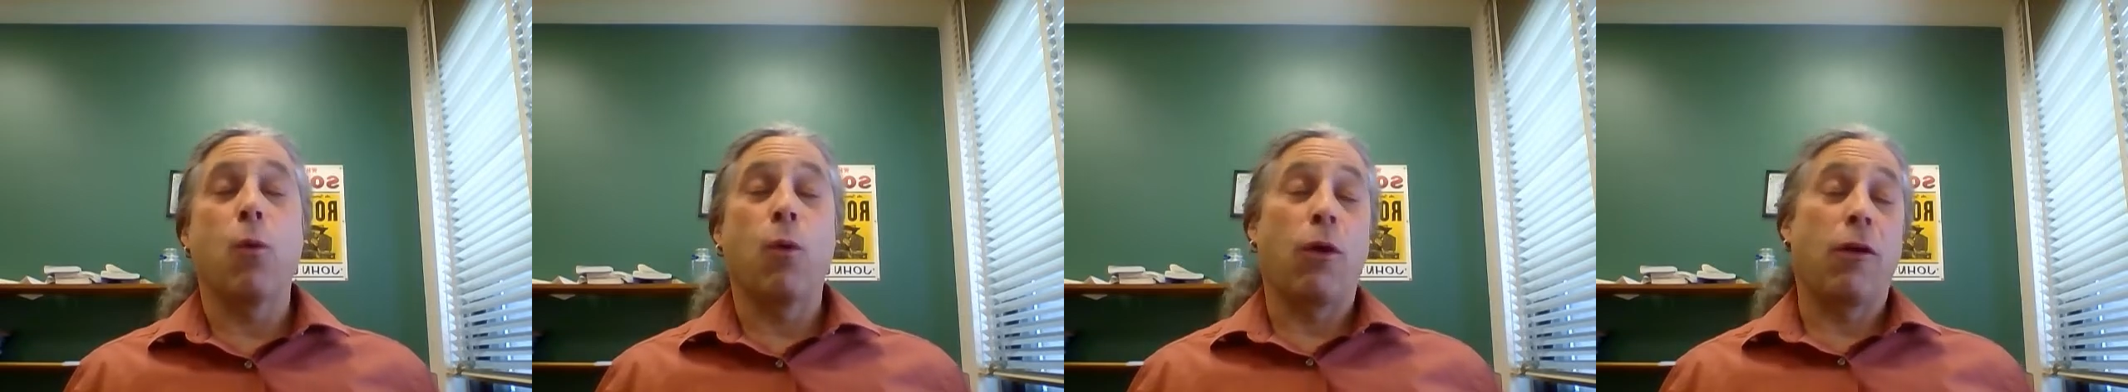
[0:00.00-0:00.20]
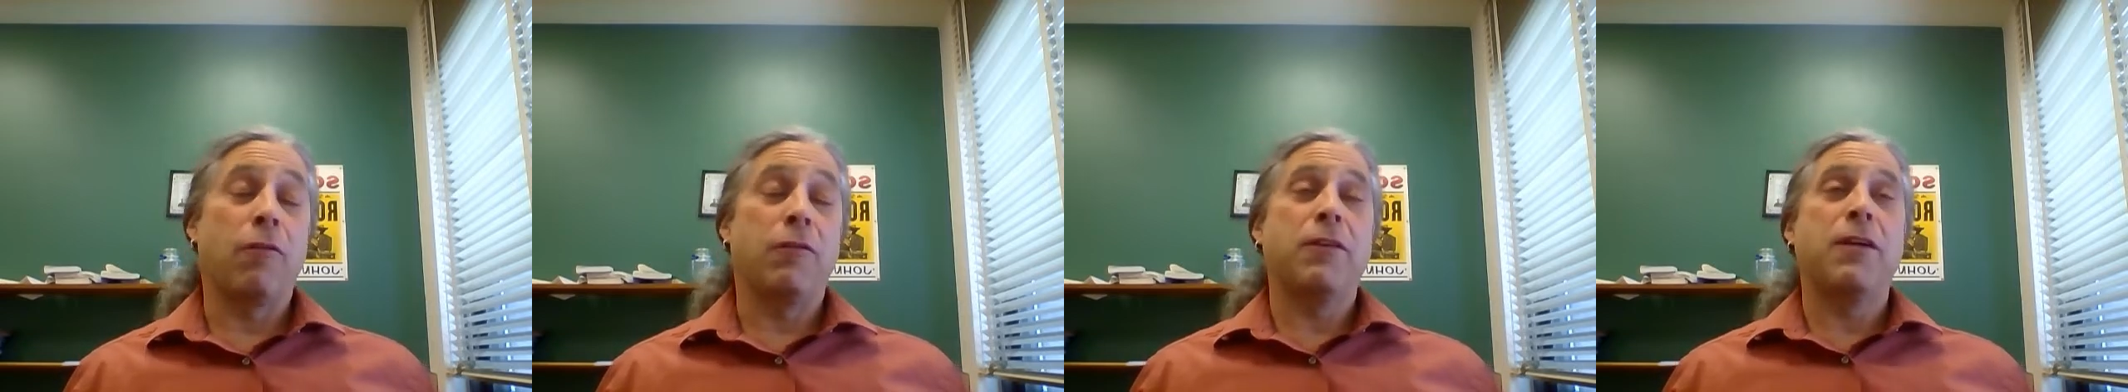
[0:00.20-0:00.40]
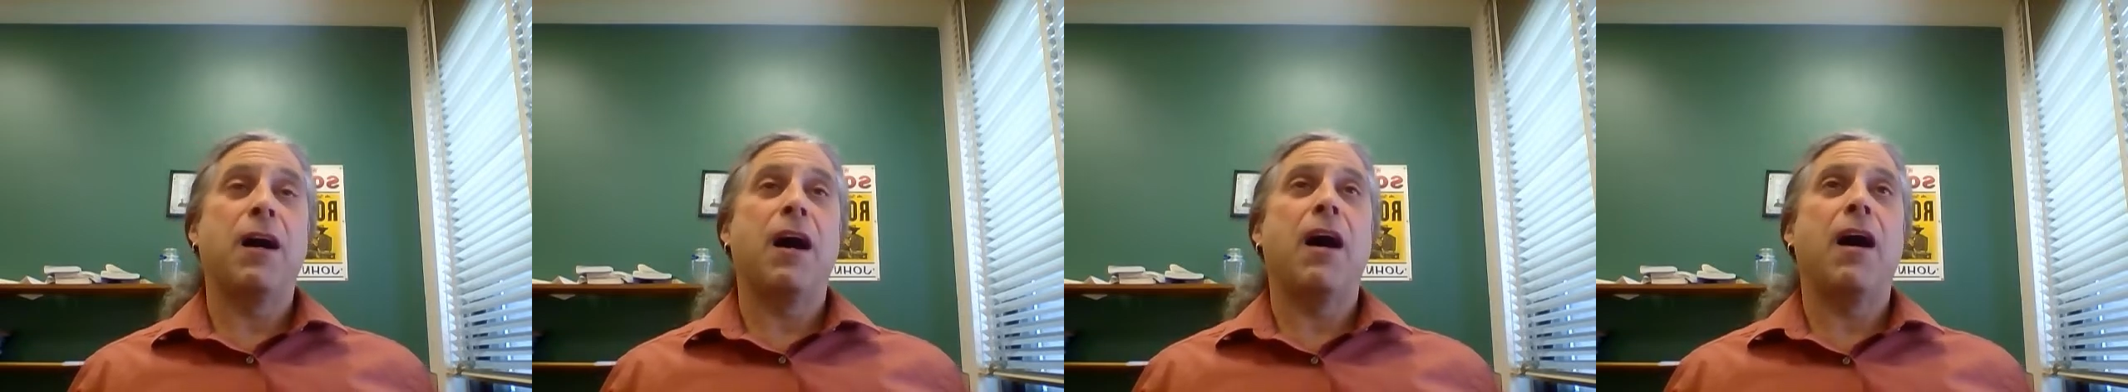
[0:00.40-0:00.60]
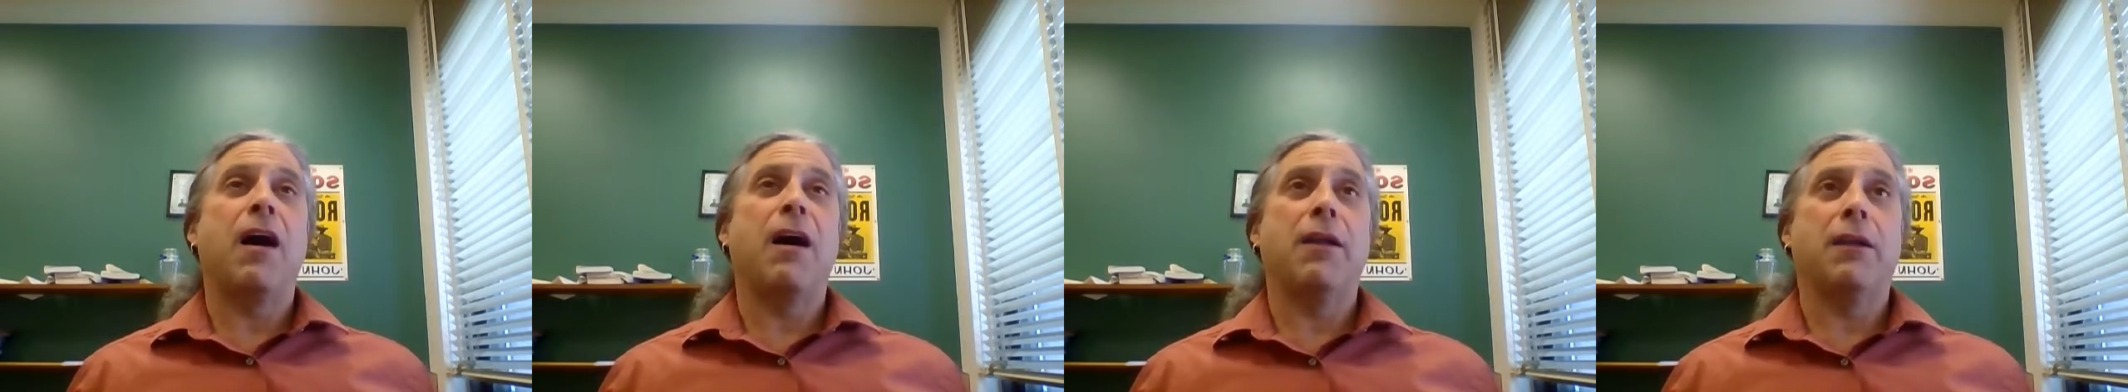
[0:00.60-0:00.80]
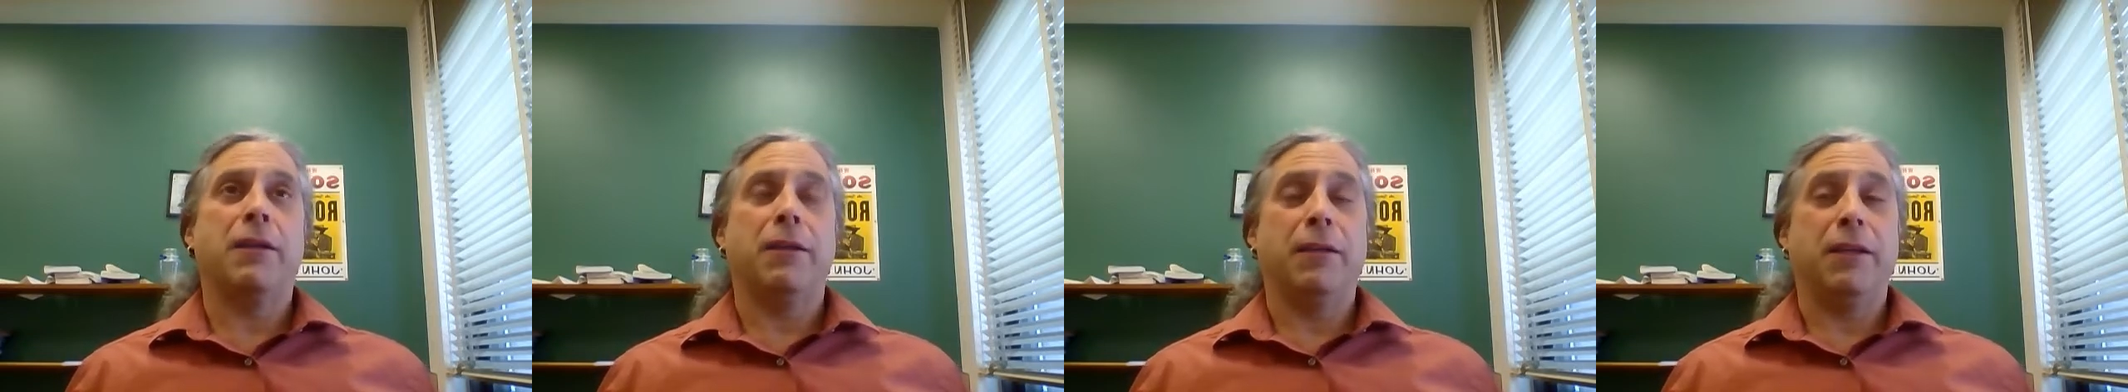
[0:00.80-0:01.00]
or of
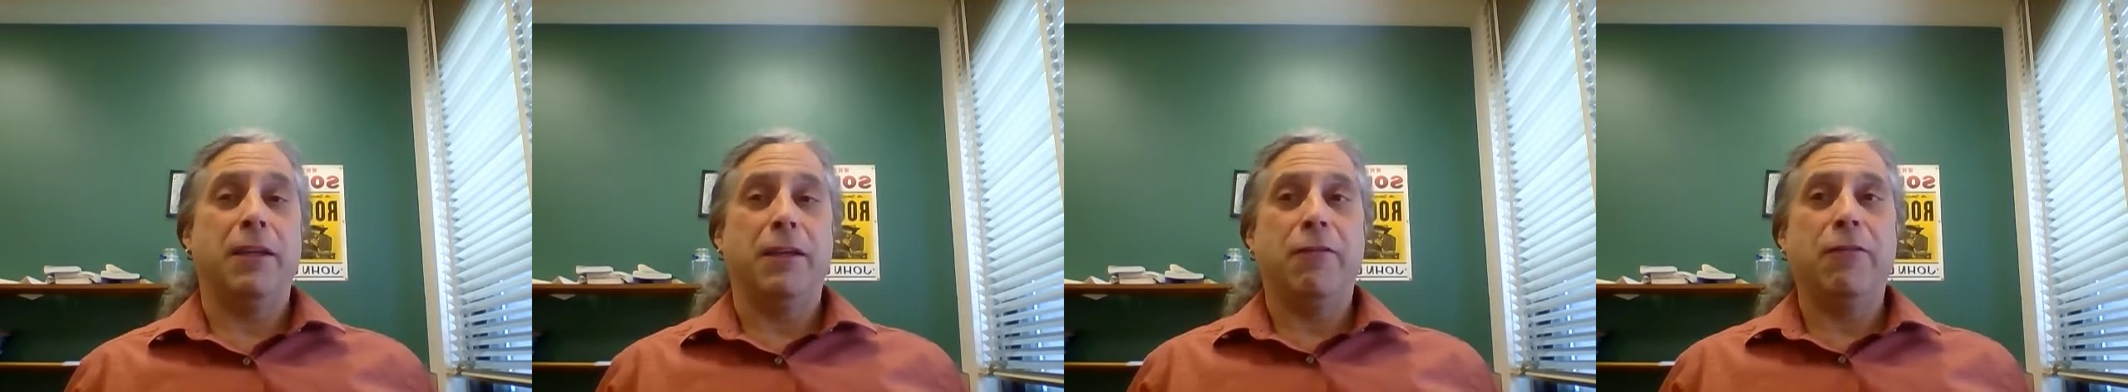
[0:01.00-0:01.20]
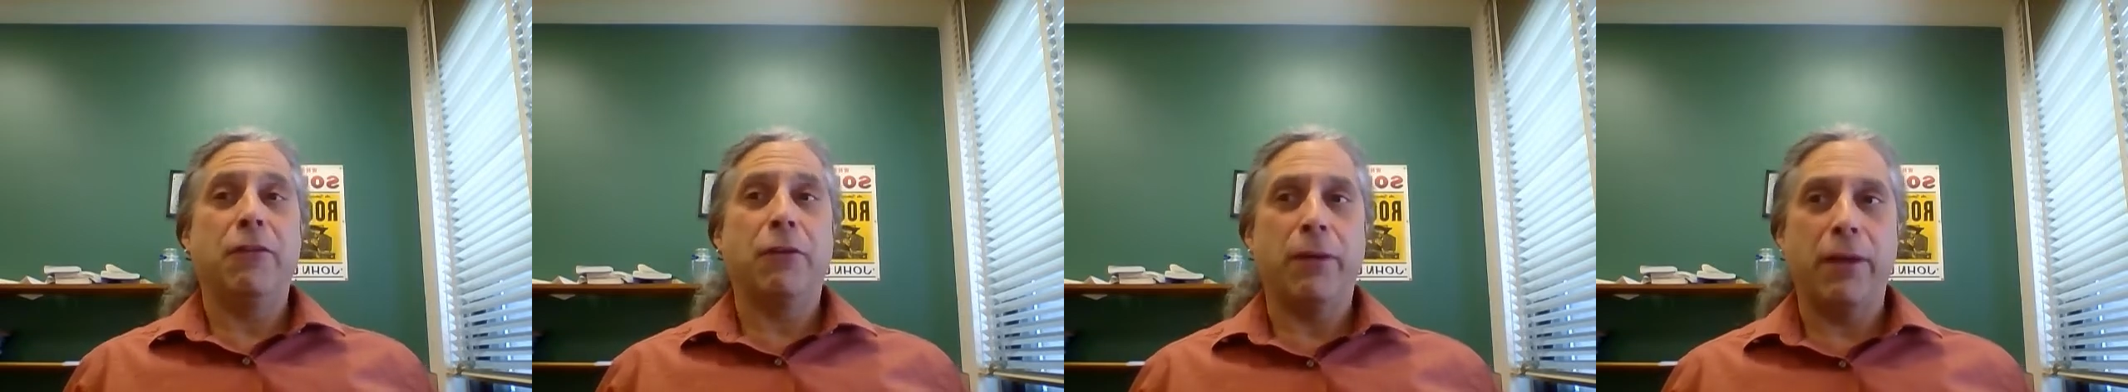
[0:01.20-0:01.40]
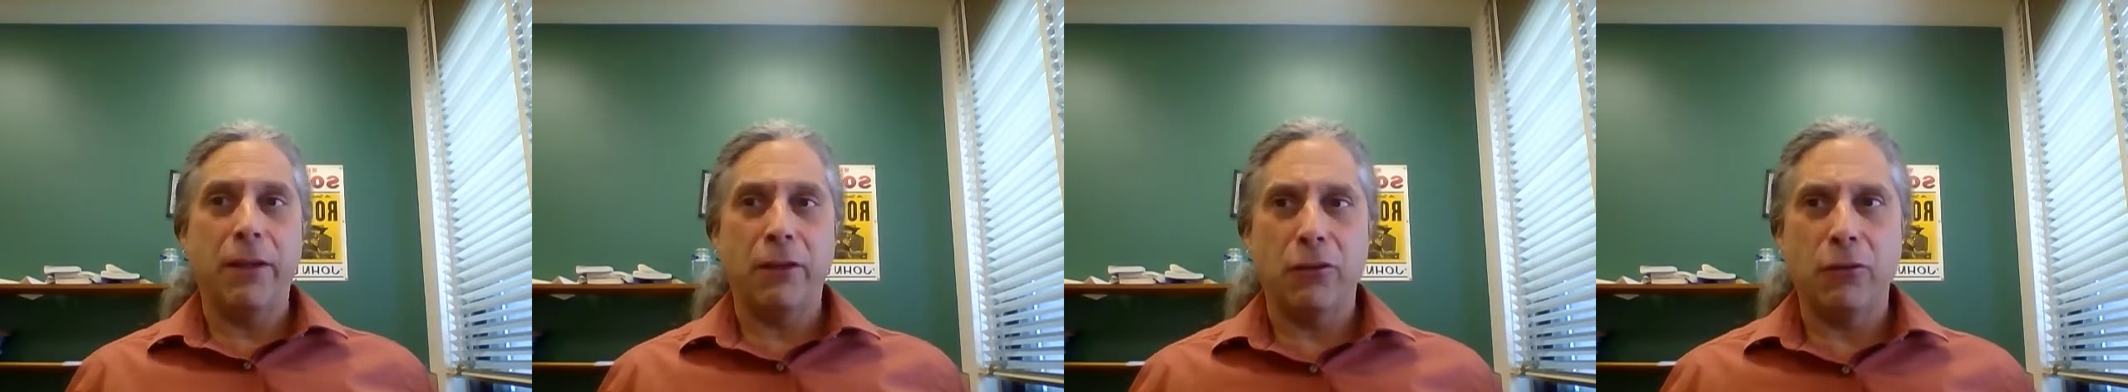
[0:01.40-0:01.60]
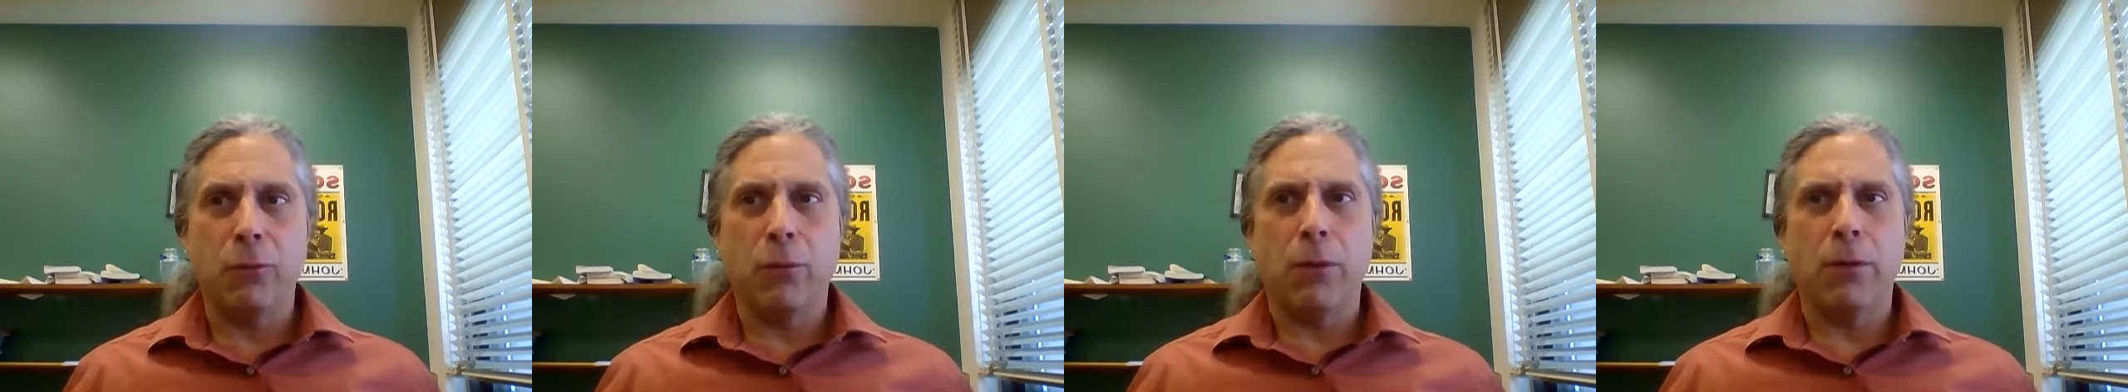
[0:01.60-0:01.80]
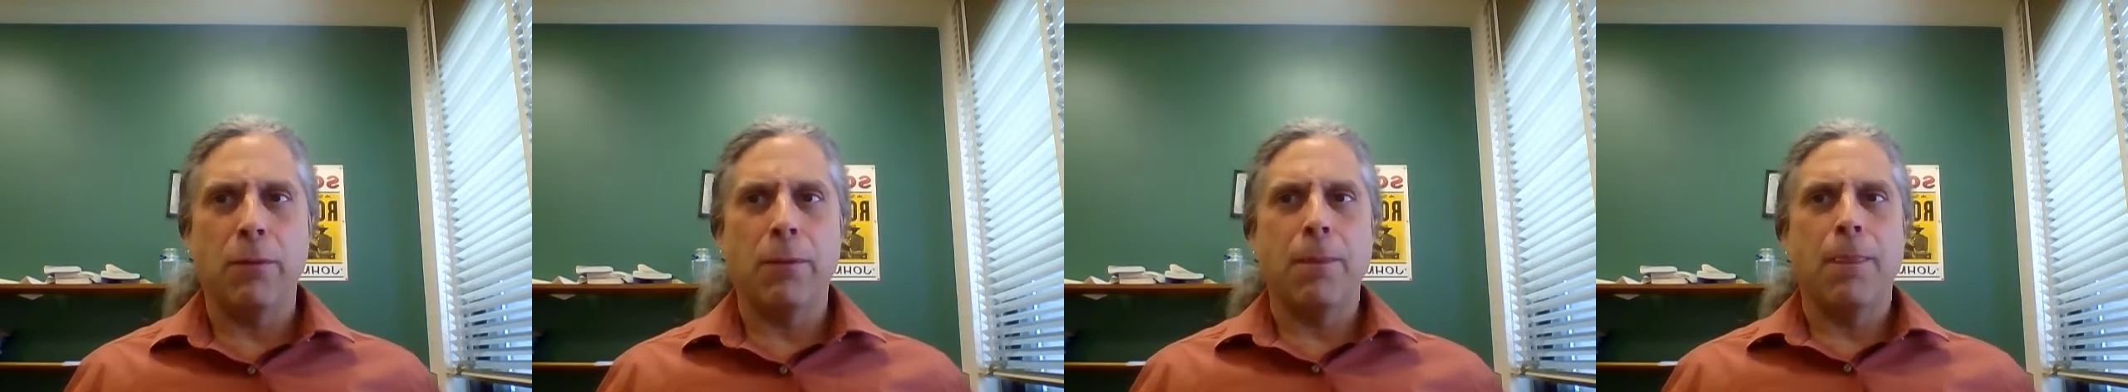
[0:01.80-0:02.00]
God, if there
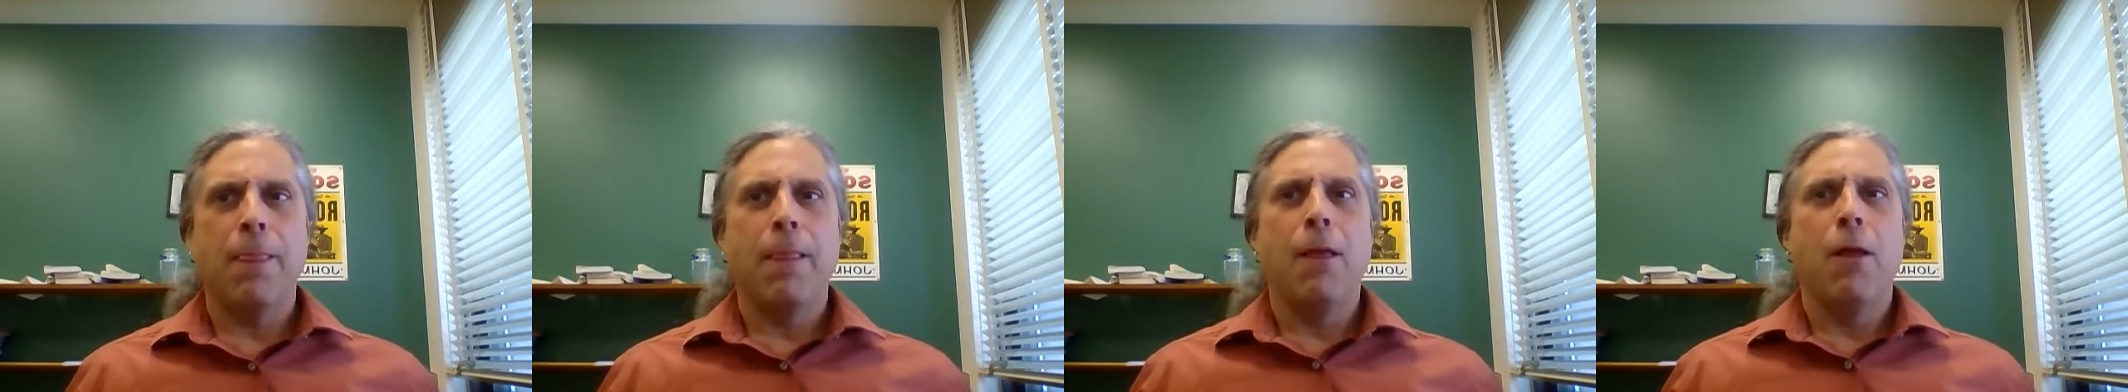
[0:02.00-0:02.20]
is one?